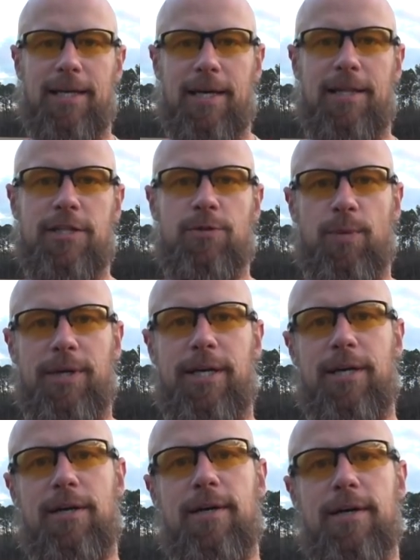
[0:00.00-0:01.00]
uh, this one
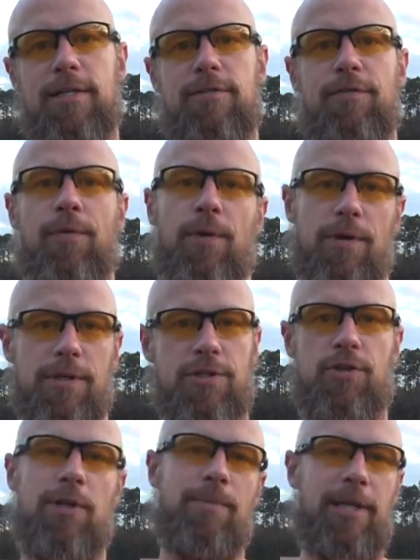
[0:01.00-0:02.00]
here is for the
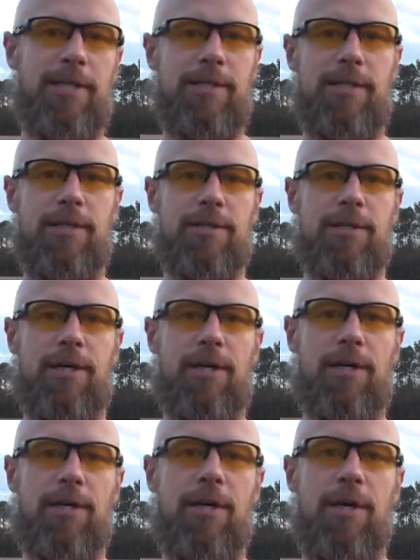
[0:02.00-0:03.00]
Streamlight T L
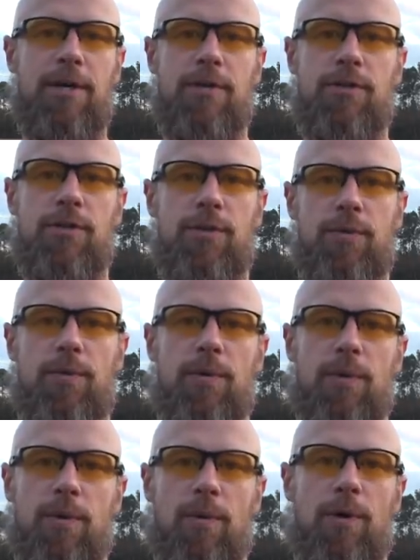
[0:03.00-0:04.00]
R
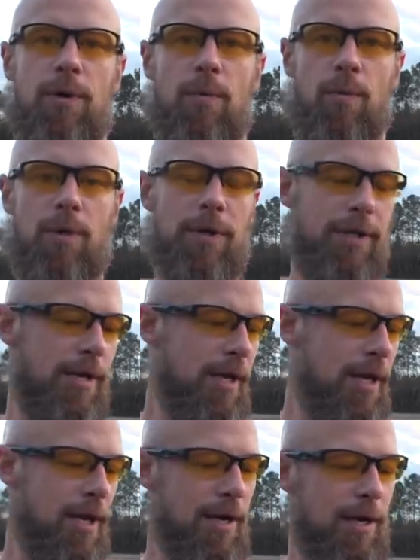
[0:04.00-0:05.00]
two or one.
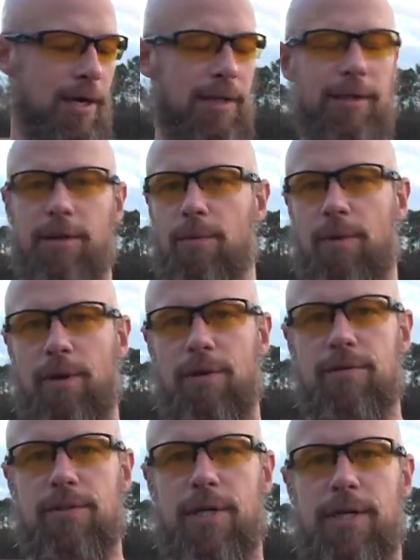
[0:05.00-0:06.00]
Uh, either one of
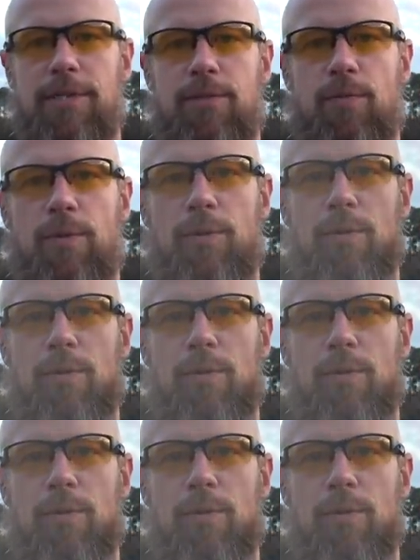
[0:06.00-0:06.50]
those lights will